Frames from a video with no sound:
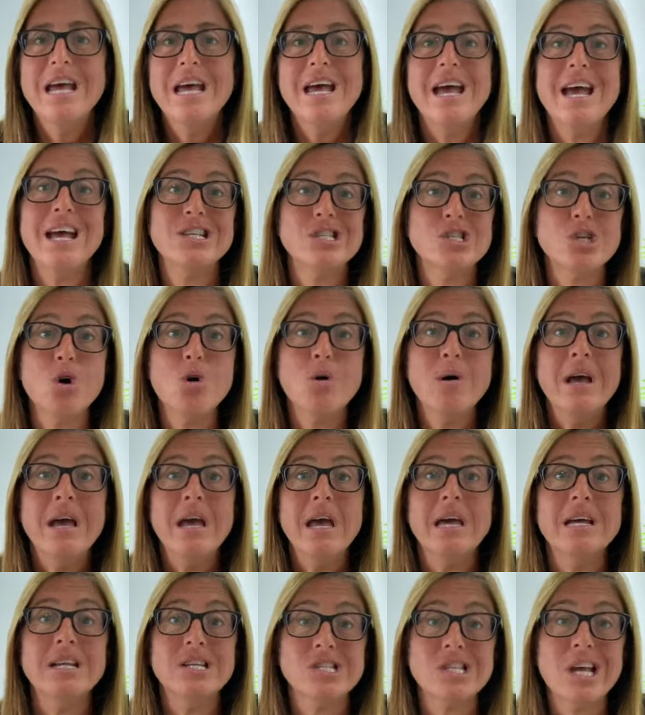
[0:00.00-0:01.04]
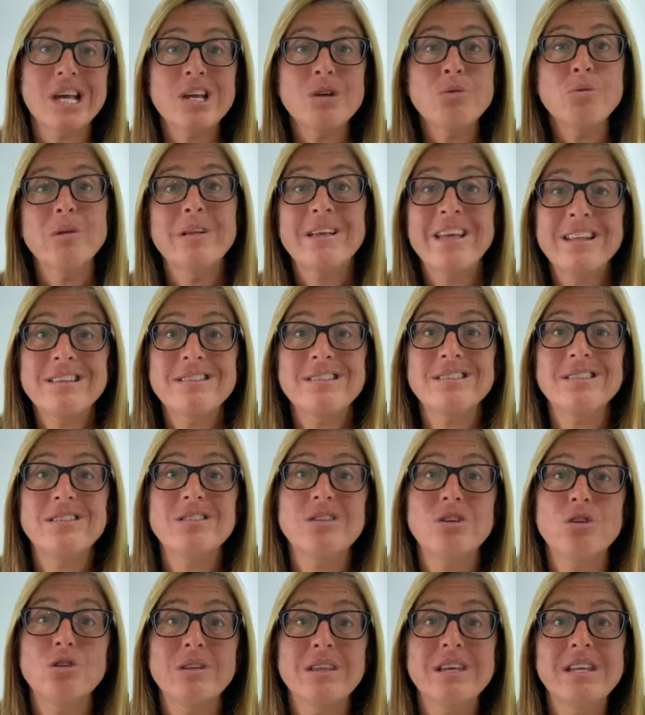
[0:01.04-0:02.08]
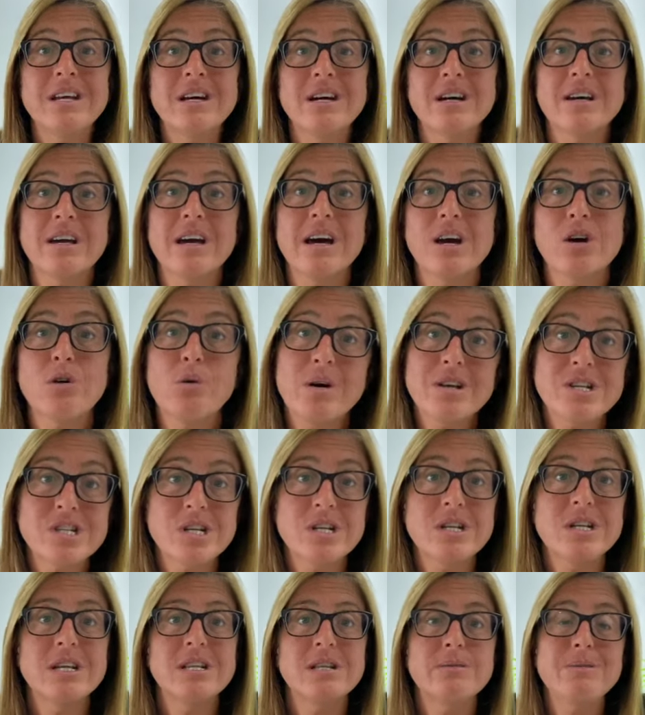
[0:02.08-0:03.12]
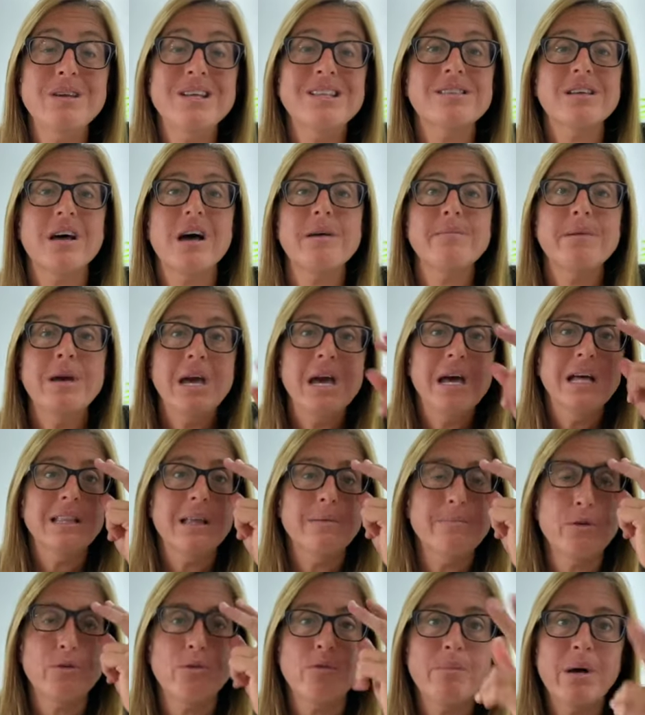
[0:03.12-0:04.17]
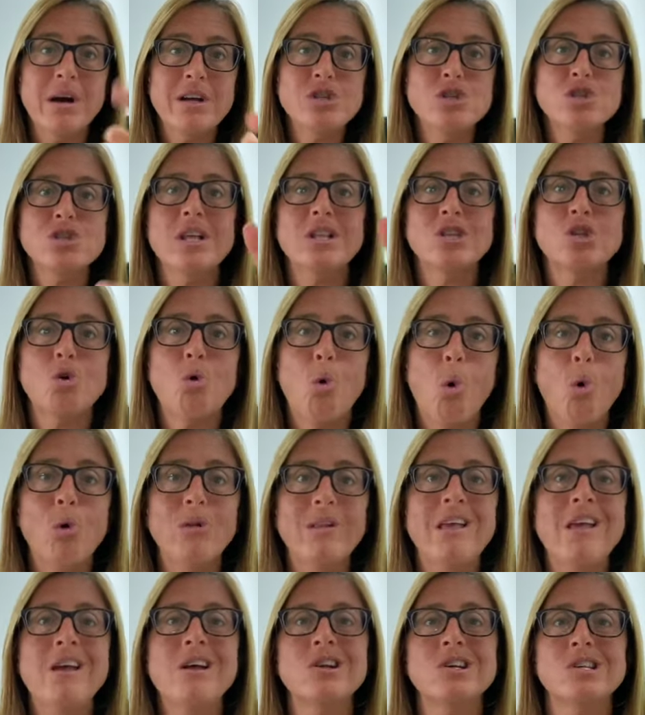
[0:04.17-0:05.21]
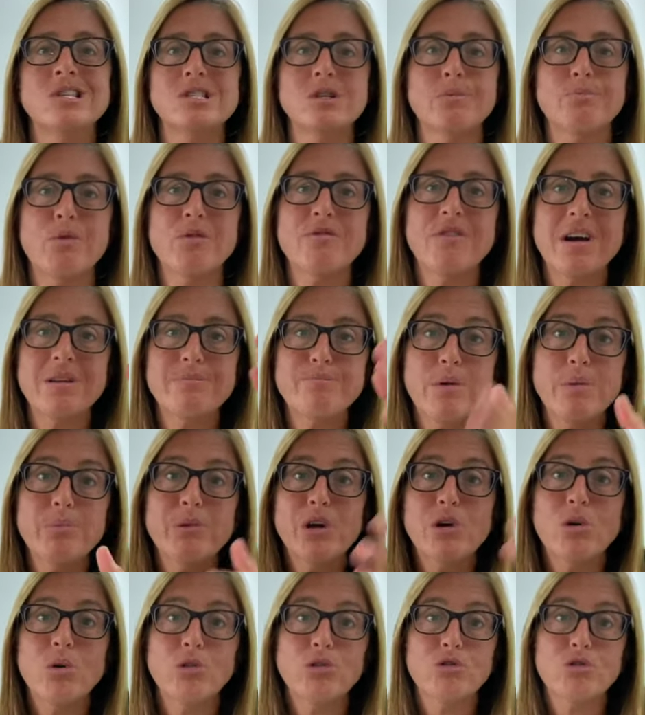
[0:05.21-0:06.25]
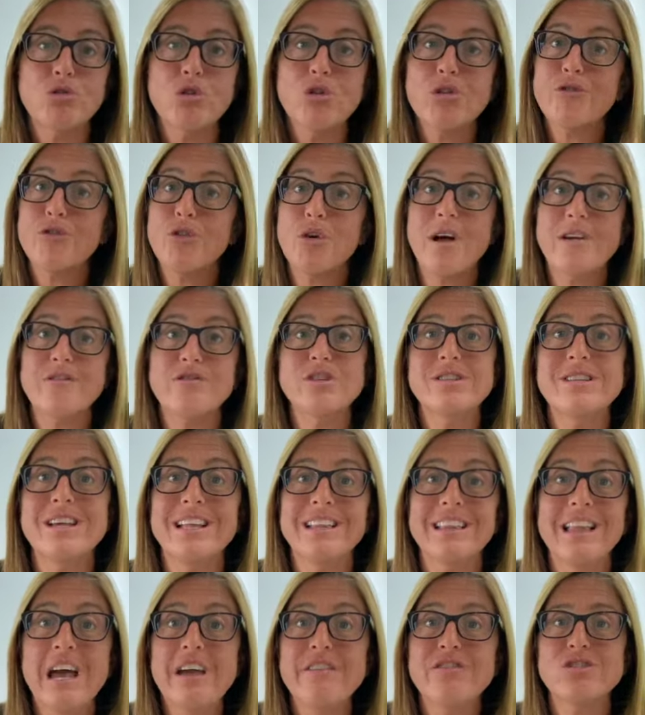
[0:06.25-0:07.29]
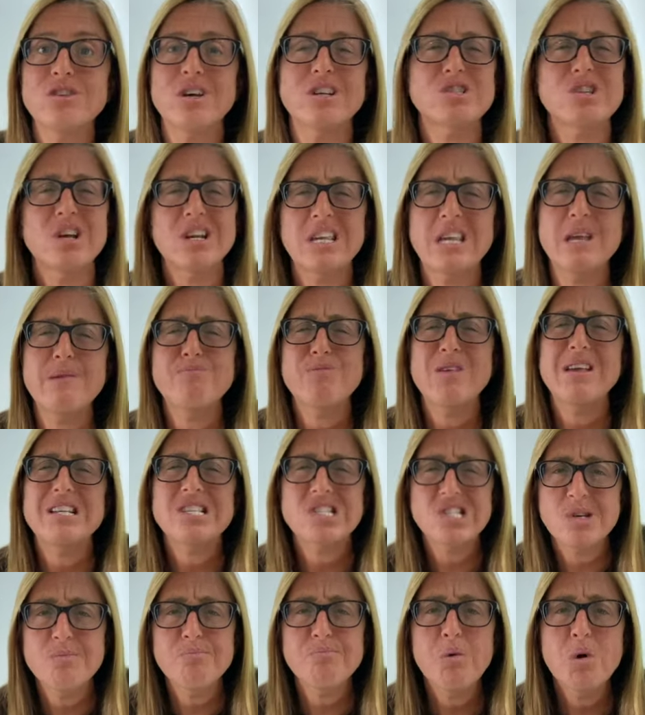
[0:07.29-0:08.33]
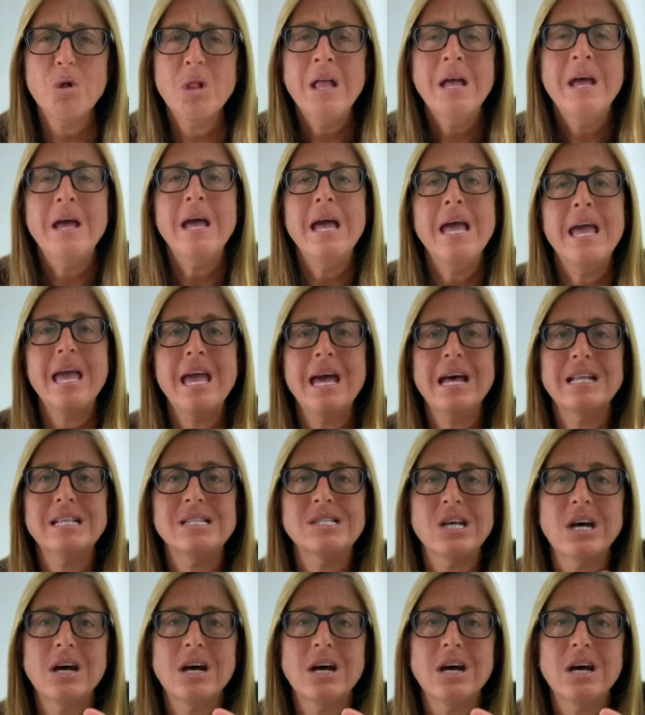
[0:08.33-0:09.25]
And so in a second, we'll get to the Dear Lina question. In the meantime, let me remind you that the goal here is to provide biblical truth for everyday life. So I try to keep things simple and